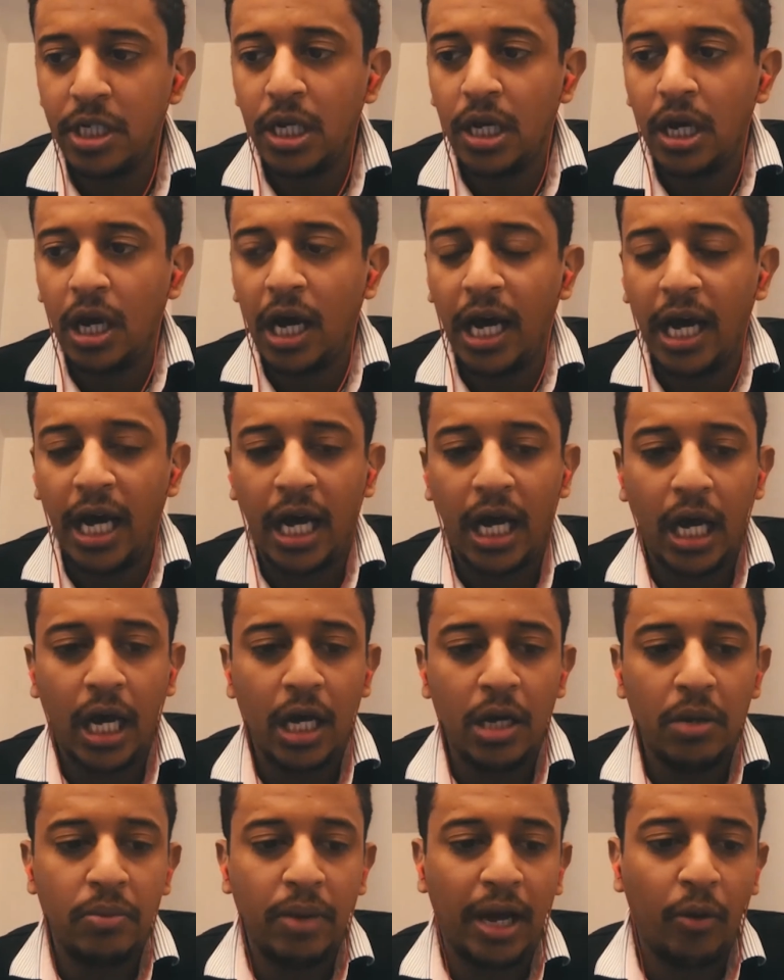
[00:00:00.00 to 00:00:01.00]

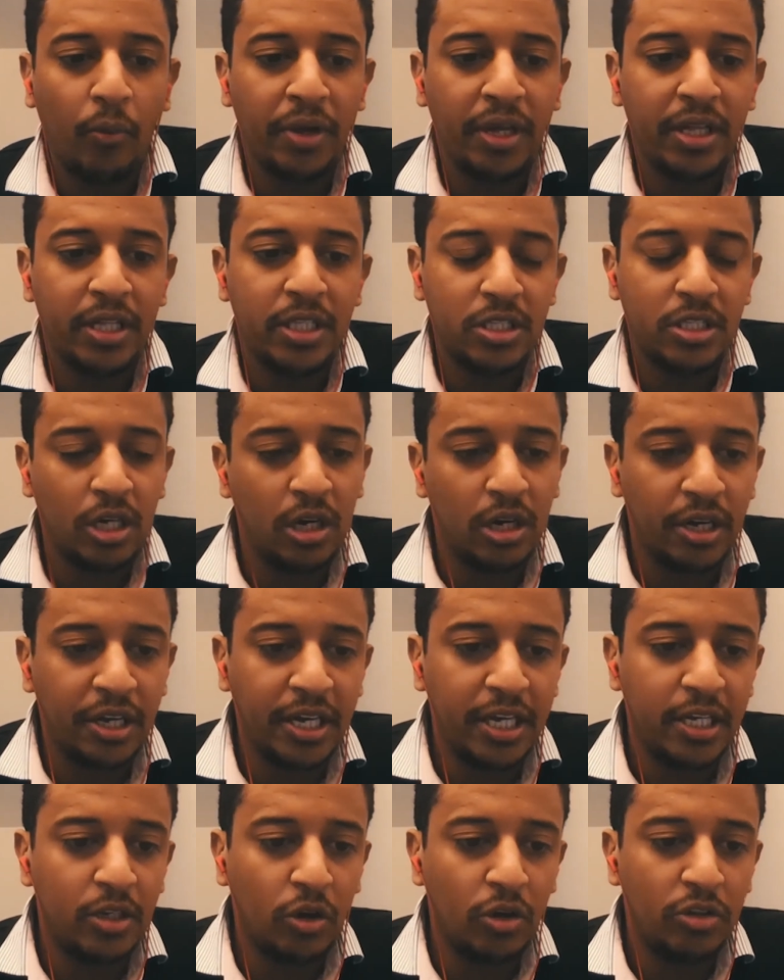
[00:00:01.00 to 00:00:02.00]
and we
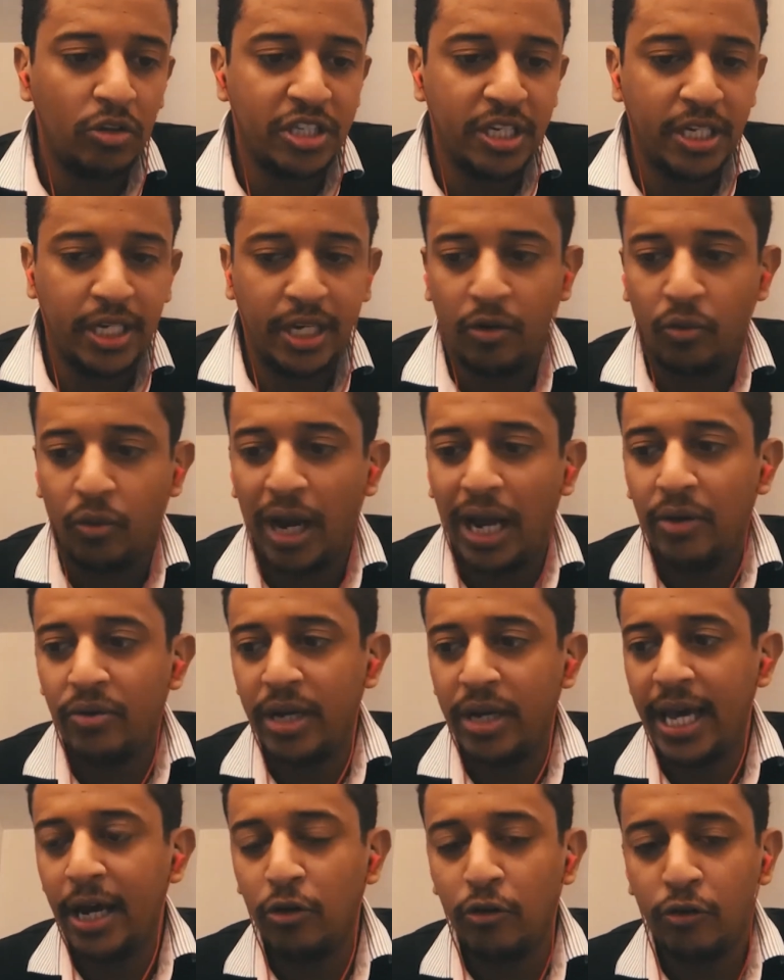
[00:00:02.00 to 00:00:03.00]
targeted content around
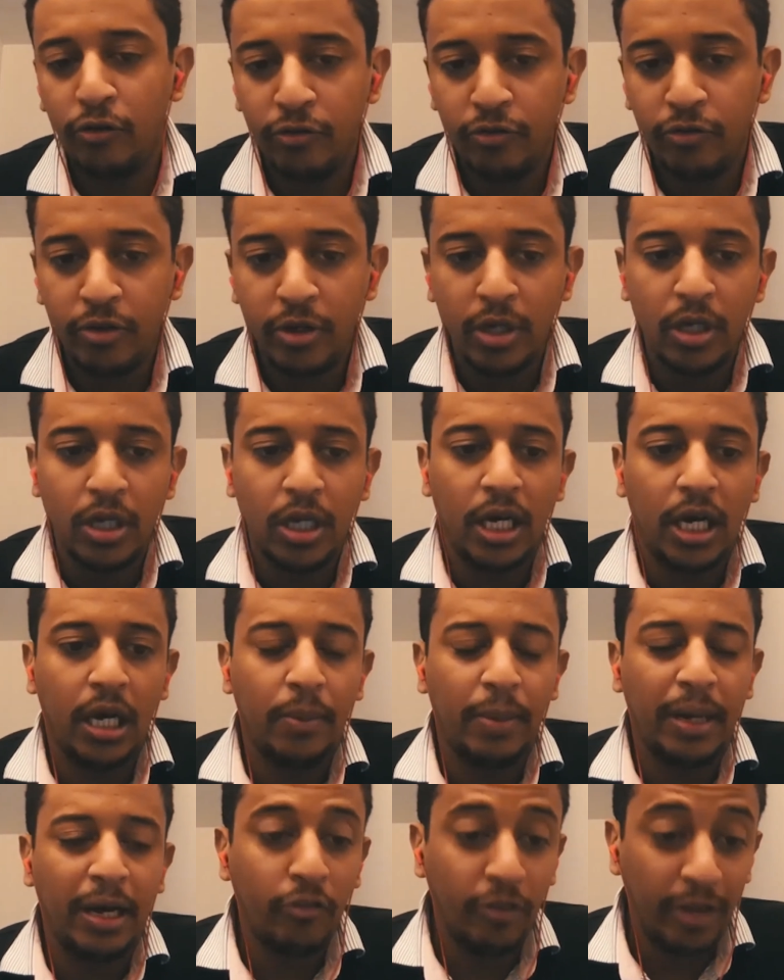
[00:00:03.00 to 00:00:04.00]
health,
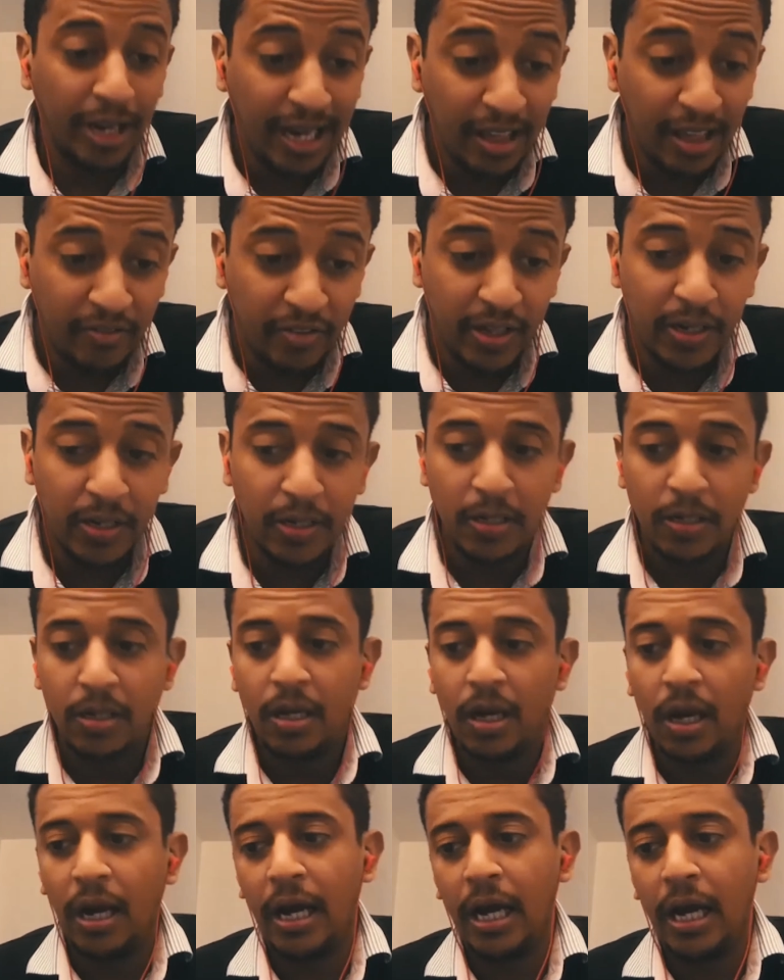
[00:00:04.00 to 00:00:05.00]
healthy living,
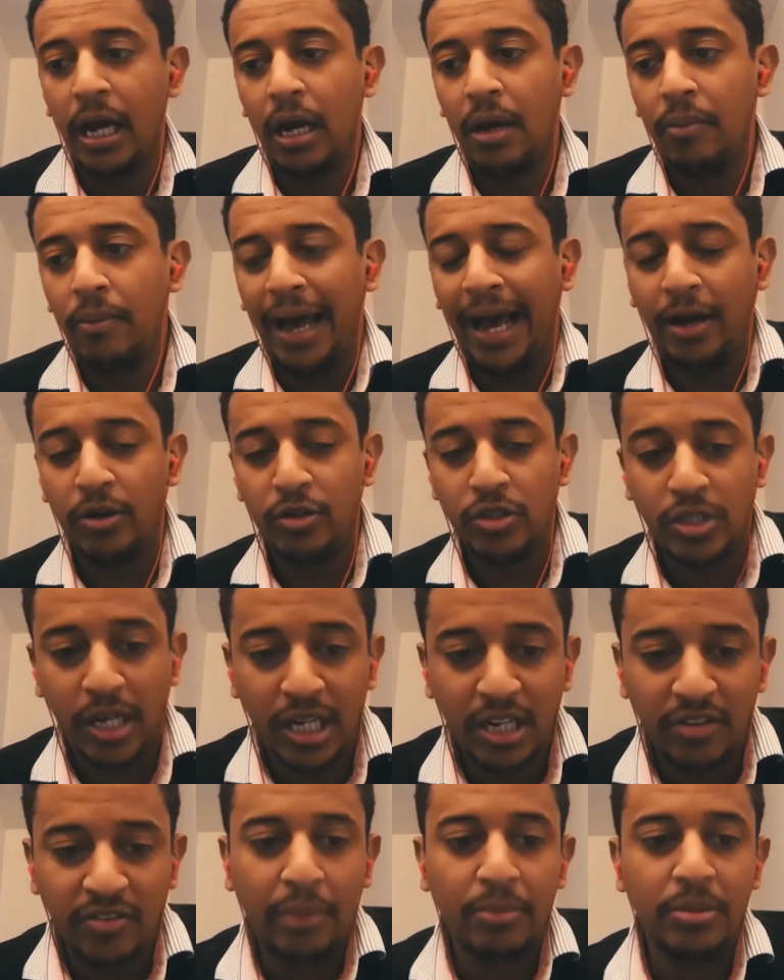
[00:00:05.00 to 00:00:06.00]
outside
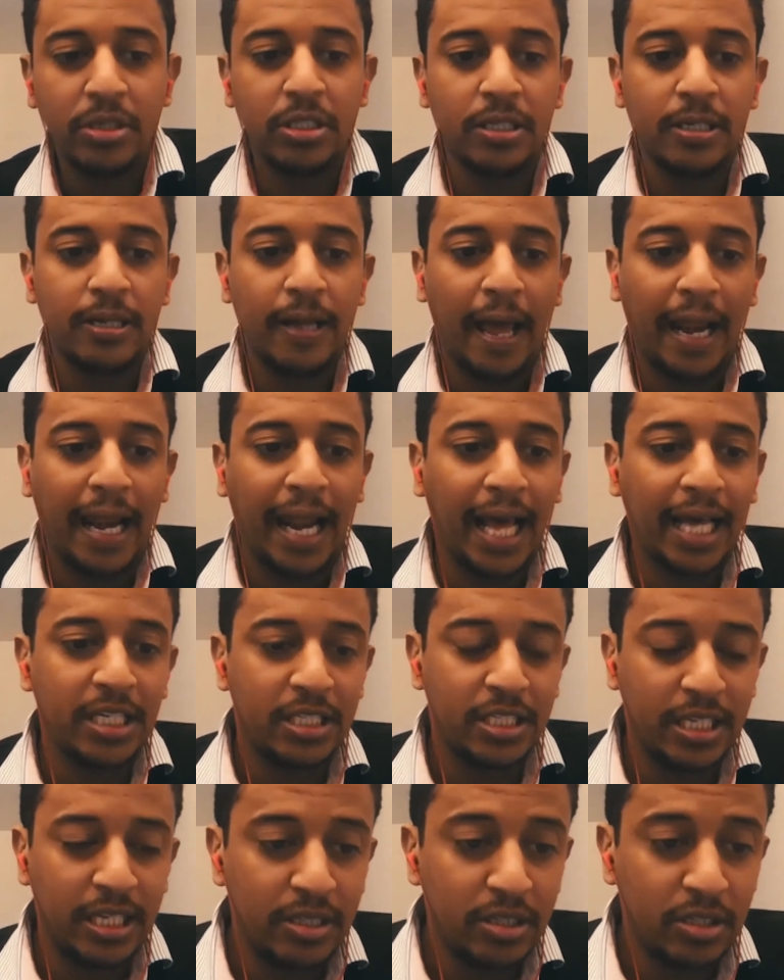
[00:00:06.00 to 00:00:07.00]
of Amazon, and that
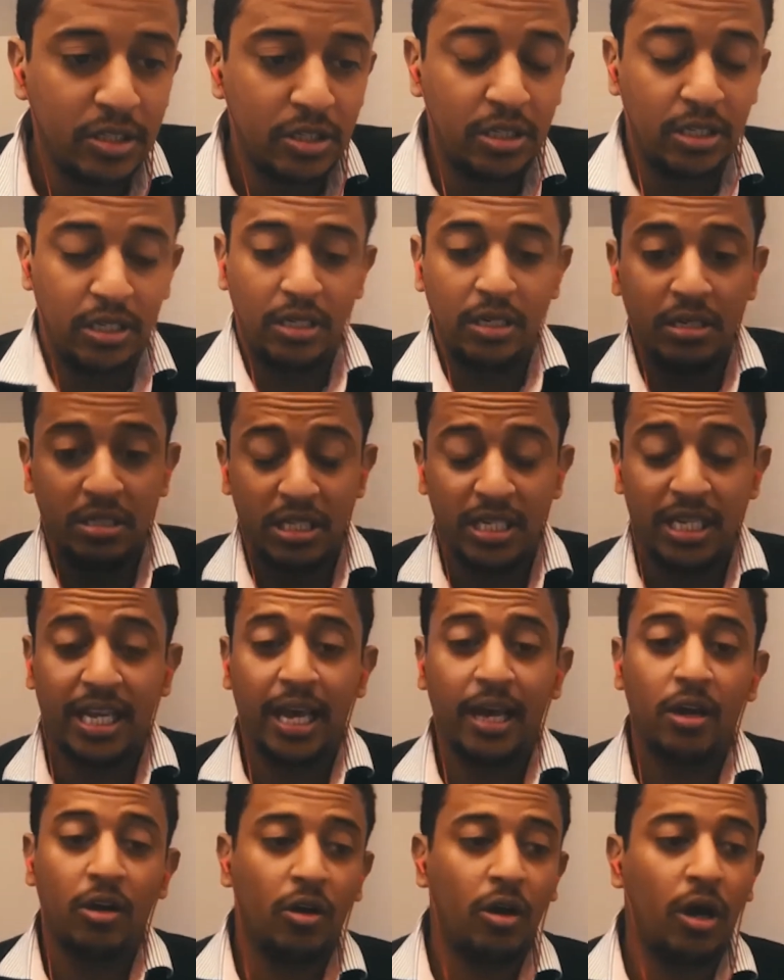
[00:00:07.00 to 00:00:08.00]
seemed to
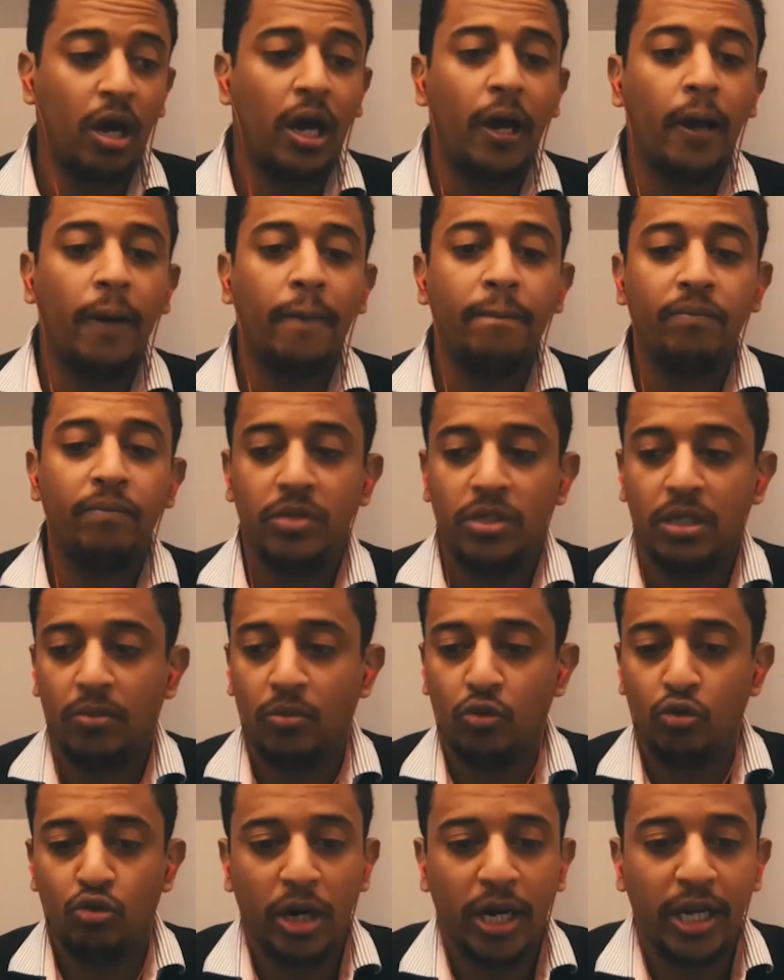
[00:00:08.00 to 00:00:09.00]
get some
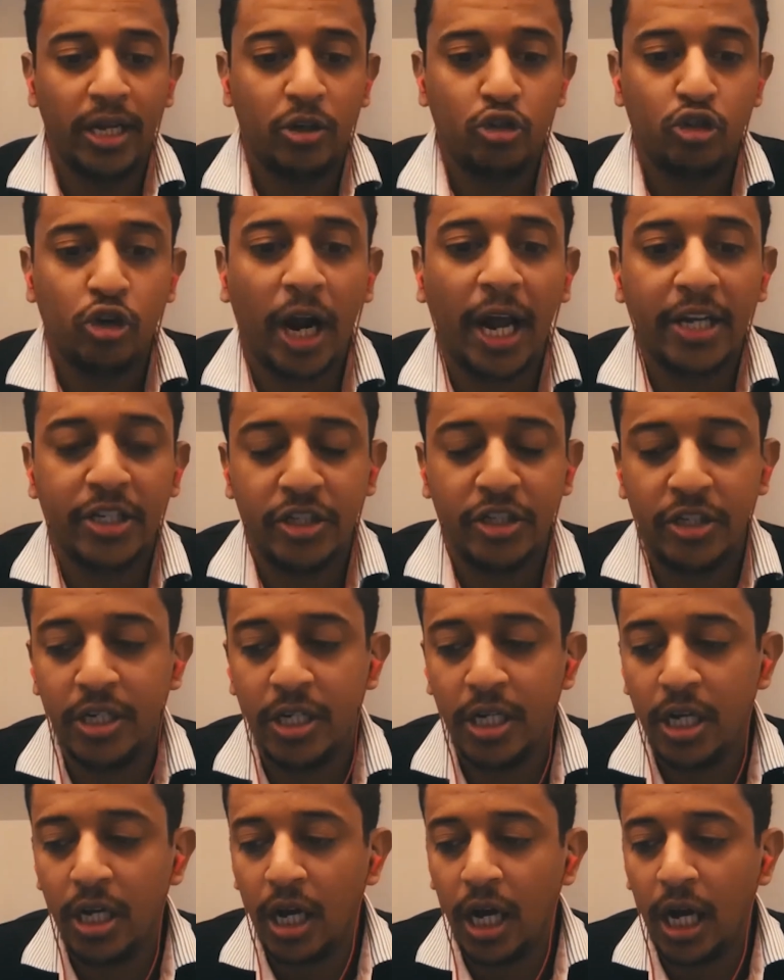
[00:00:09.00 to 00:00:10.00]
great traction.
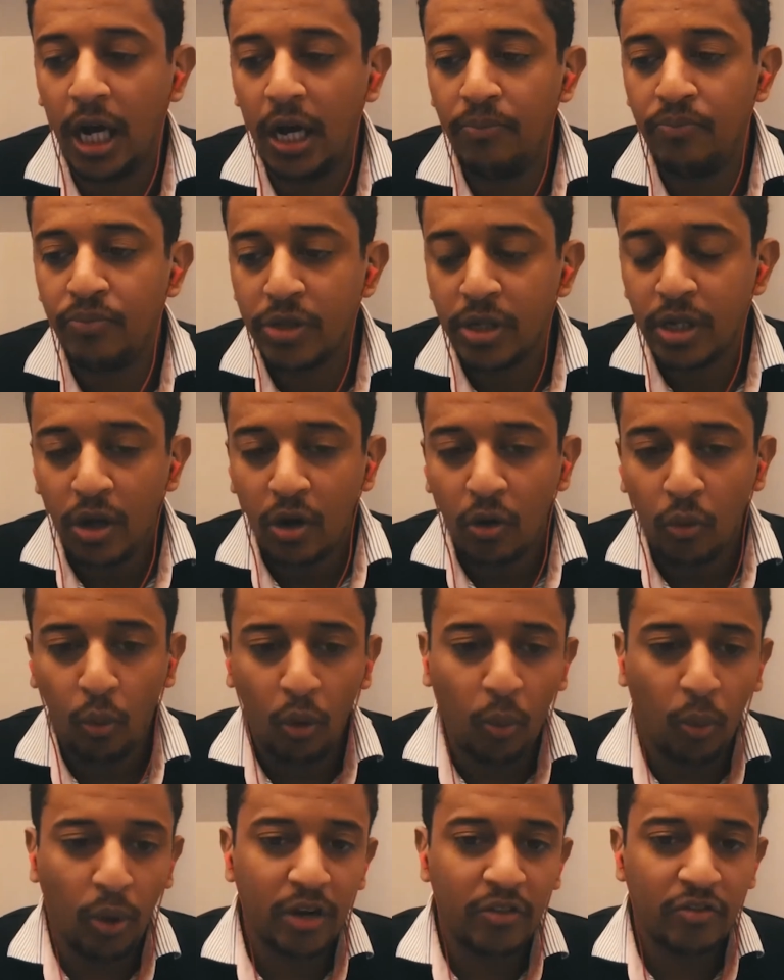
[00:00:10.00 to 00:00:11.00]

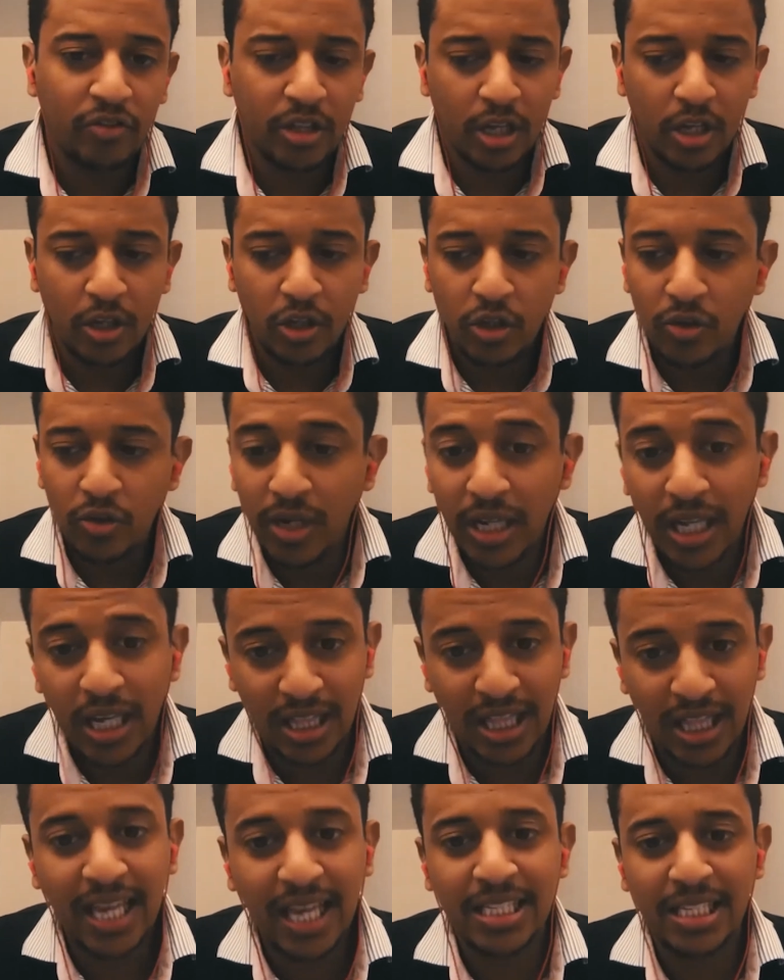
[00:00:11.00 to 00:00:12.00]
One of the unique
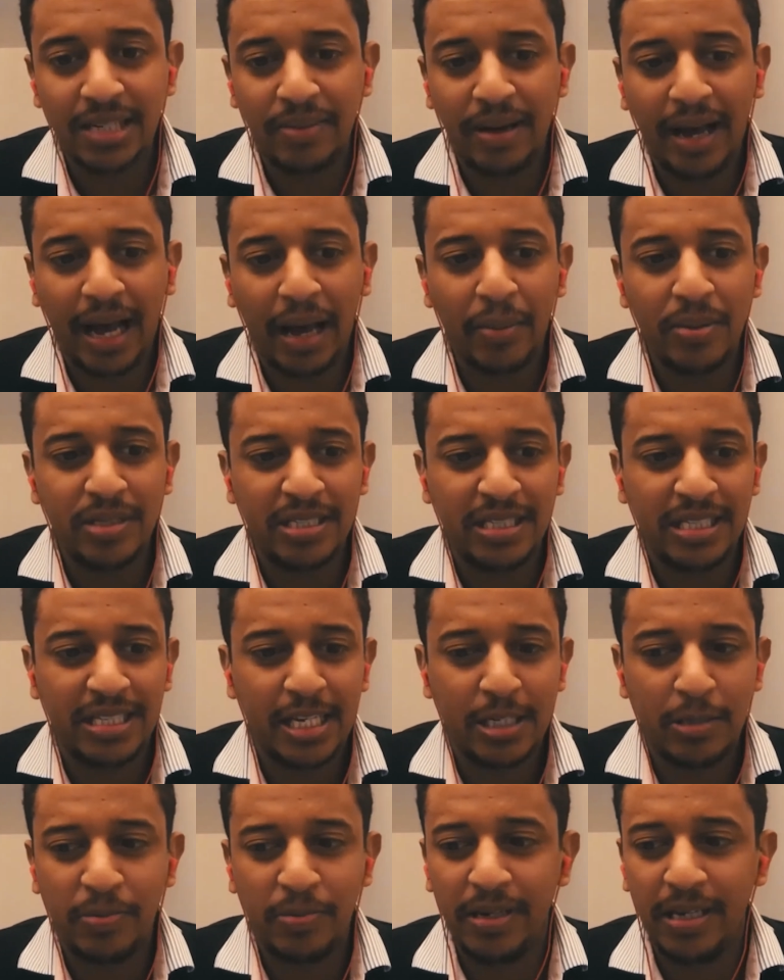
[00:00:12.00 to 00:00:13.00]
things about Amazon
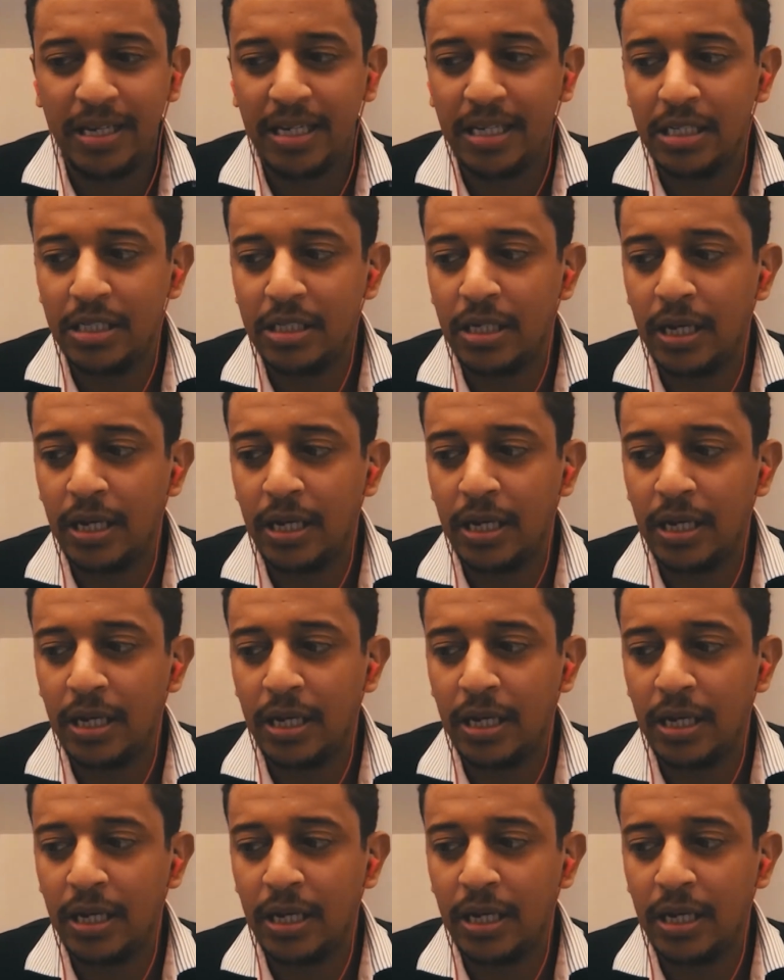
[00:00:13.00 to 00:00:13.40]
DSP is